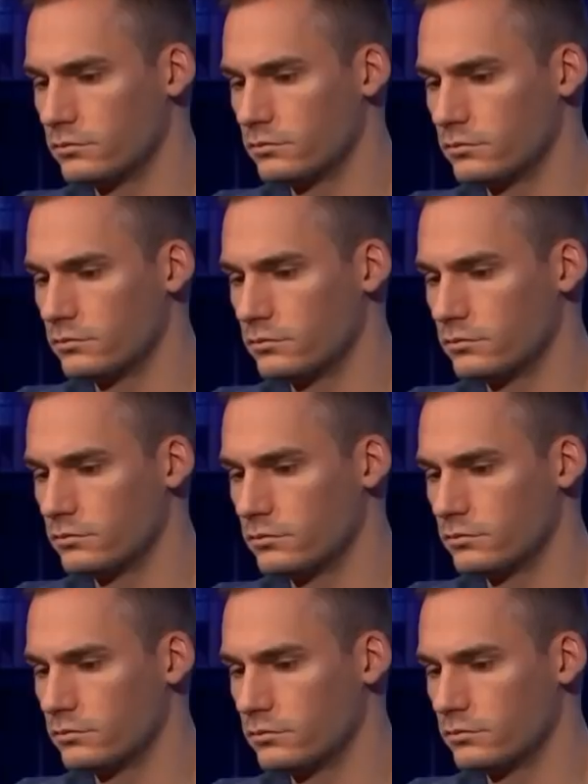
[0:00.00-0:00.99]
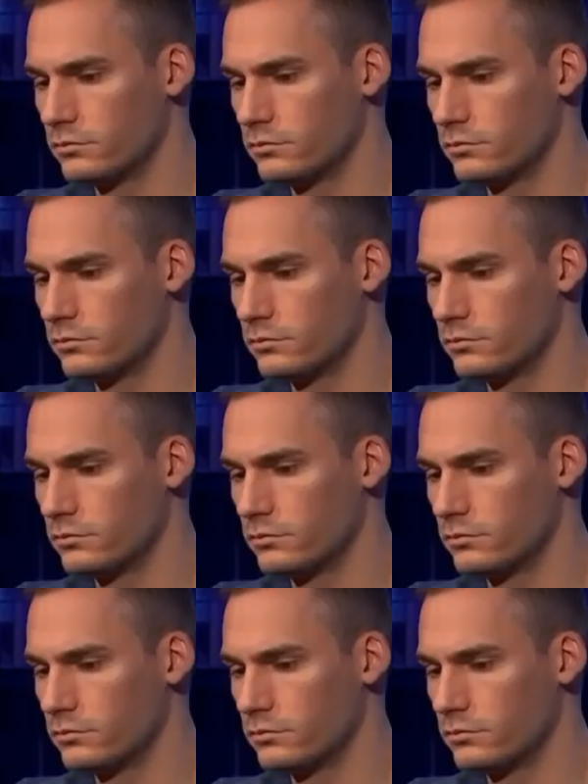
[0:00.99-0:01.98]

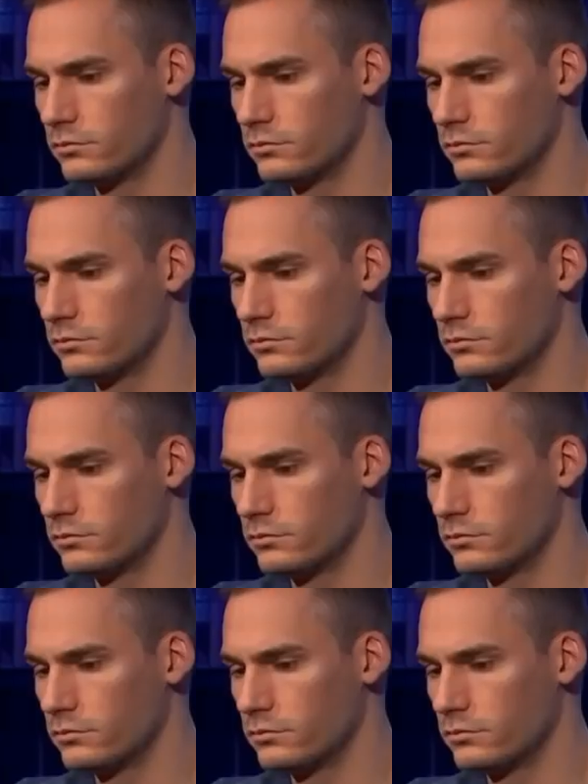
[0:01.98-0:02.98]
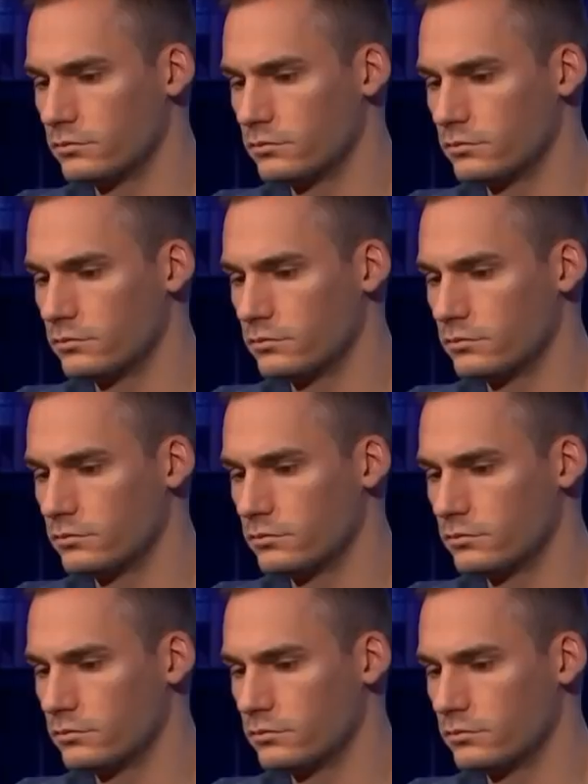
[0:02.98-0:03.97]

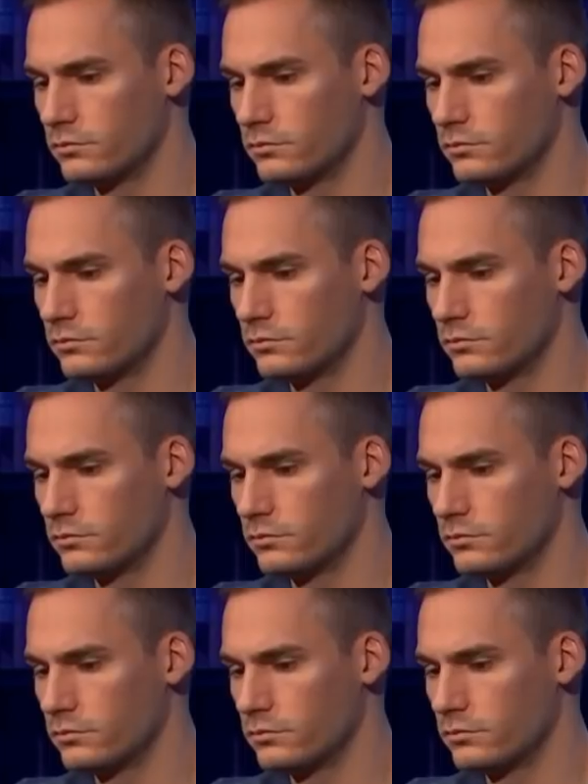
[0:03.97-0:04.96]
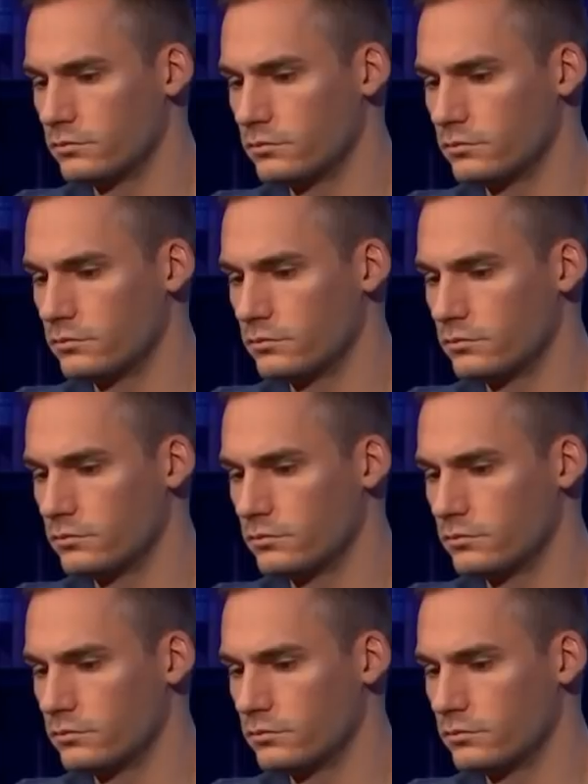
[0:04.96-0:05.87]
(not speaking)